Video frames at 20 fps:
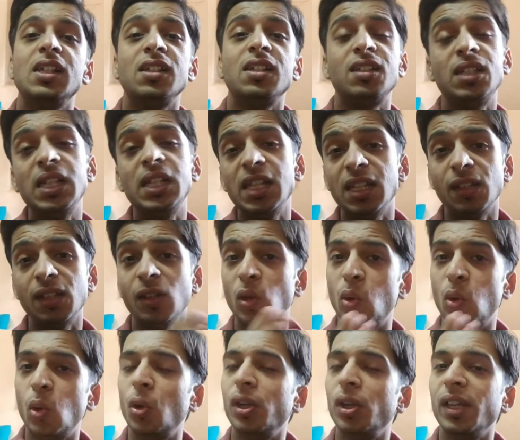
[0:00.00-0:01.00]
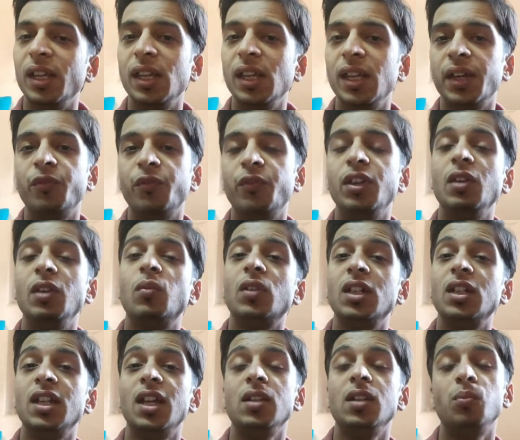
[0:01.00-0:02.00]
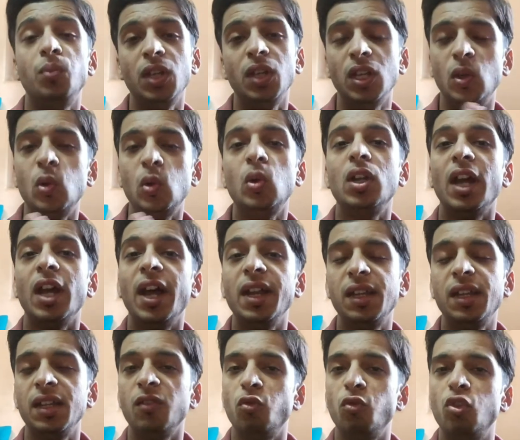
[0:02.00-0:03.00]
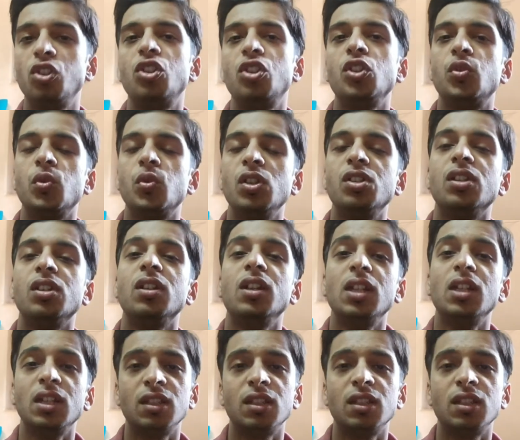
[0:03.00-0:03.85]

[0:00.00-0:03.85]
See good in everyone and be good at every situation.